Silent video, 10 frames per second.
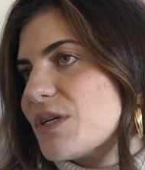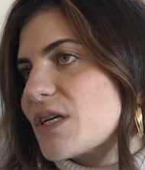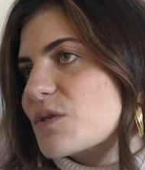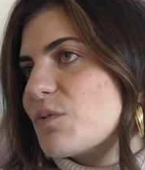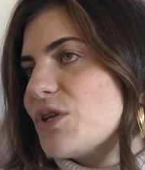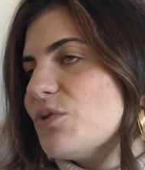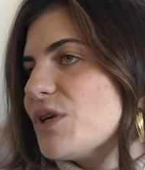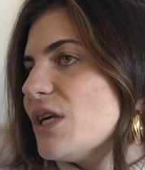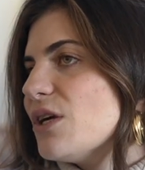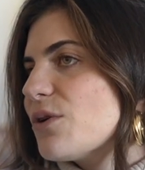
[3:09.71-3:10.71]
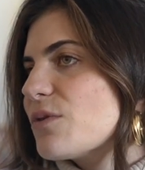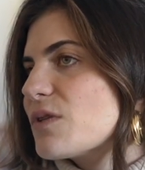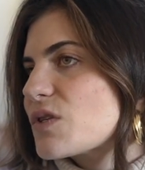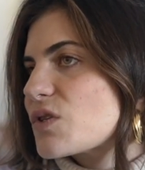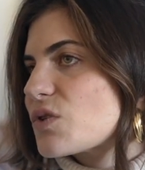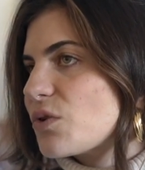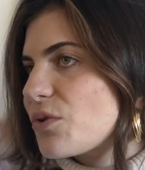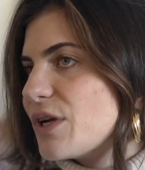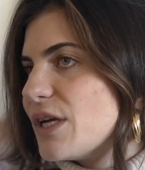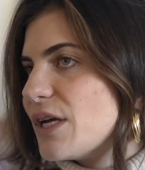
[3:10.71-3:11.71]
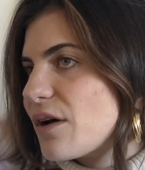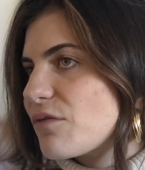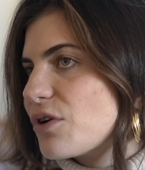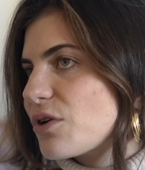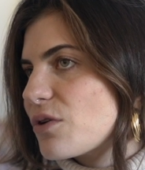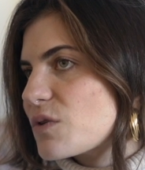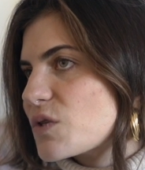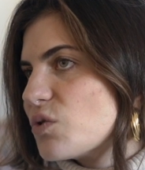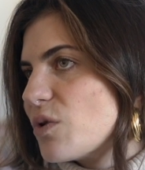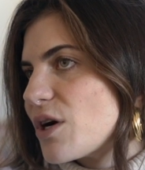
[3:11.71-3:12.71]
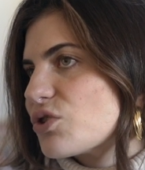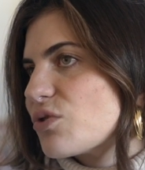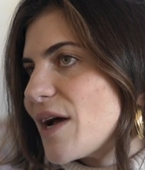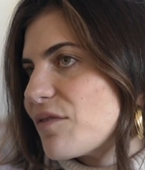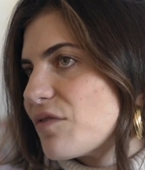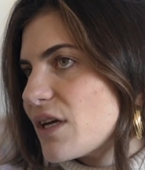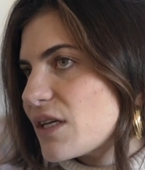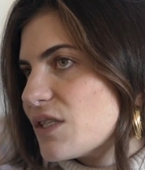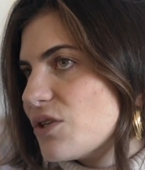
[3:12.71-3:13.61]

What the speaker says: because when you hear the story of girls who are trafficked,